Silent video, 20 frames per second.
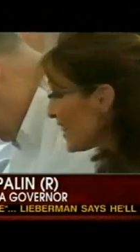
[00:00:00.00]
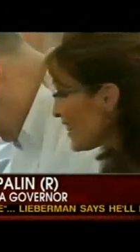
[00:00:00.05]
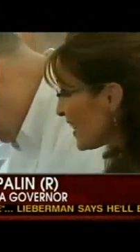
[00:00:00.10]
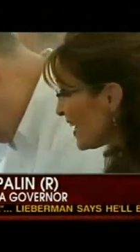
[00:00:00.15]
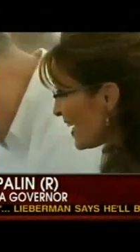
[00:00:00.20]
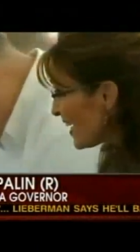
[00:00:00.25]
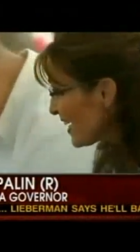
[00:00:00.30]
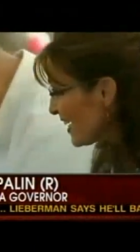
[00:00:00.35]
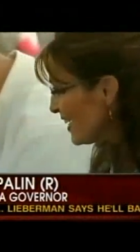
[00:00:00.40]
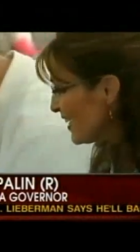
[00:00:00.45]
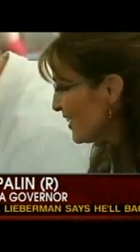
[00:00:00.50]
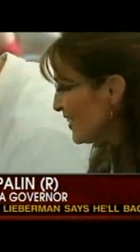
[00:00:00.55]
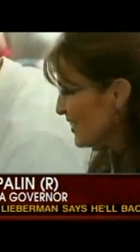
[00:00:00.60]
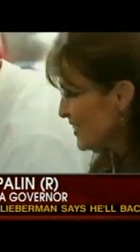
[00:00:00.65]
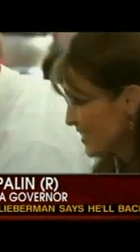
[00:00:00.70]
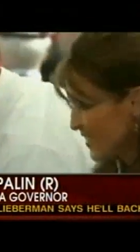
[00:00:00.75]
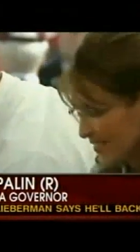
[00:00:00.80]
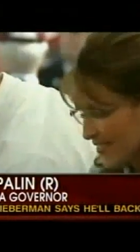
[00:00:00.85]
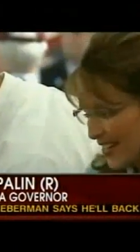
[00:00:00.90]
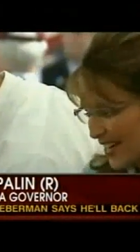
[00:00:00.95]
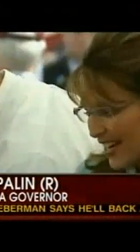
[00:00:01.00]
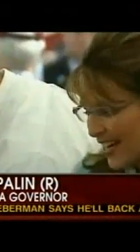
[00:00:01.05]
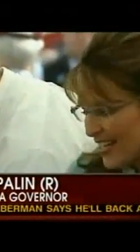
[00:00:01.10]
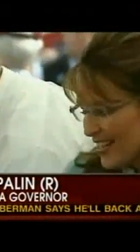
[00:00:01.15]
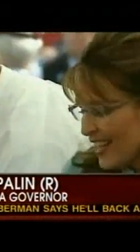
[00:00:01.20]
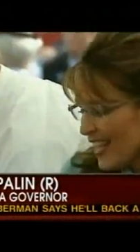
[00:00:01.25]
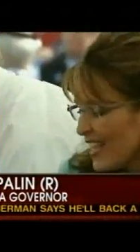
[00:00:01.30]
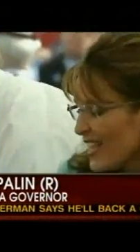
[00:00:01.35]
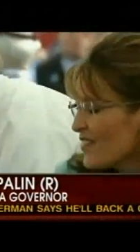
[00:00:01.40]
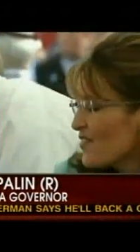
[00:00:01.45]
I mean, you're on
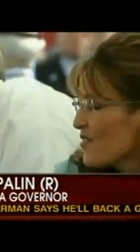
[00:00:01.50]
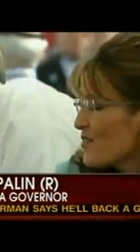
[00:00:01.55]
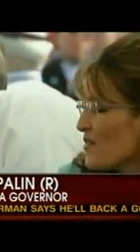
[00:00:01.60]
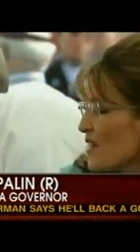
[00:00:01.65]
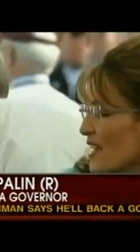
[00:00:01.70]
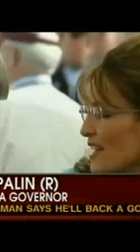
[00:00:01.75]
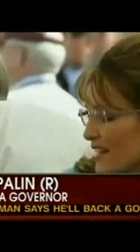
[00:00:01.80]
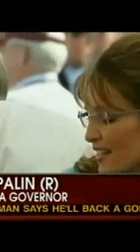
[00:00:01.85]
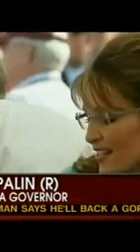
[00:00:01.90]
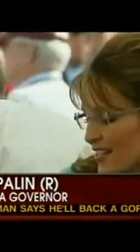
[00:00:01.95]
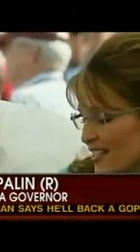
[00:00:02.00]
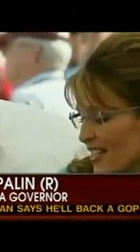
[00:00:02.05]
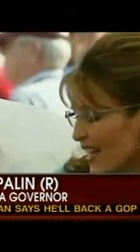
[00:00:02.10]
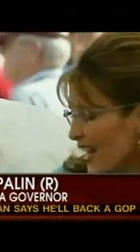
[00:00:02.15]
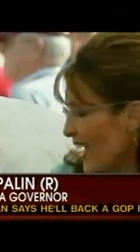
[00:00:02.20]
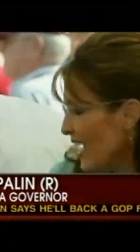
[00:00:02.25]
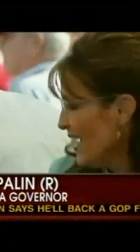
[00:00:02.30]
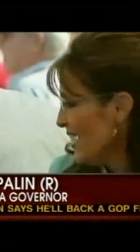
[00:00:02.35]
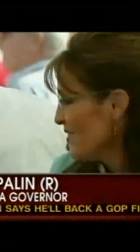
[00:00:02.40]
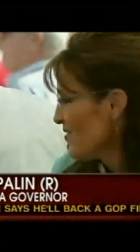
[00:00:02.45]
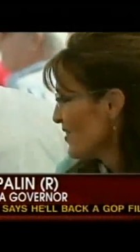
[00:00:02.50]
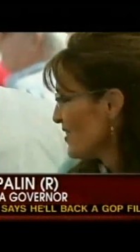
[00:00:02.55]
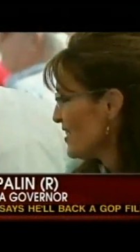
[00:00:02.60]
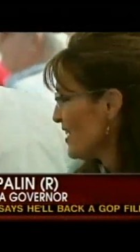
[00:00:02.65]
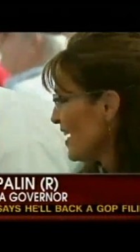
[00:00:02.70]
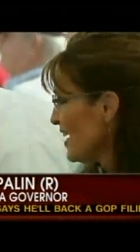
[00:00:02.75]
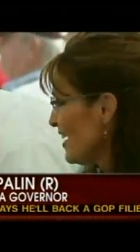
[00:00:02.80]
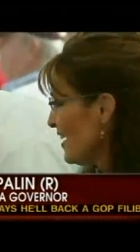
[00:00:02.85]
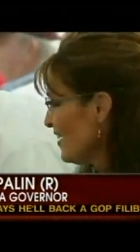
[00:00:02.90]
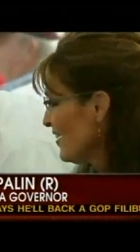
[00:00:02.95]
TV, we love a good train wreck, a
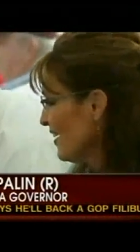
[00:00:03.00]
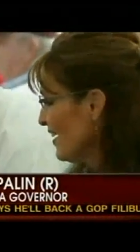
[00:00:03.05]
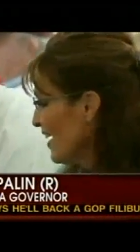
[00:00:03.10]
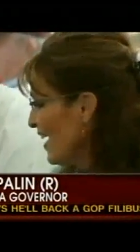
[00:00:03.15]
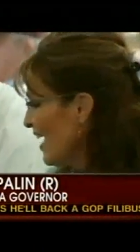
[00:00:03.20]
soap opera.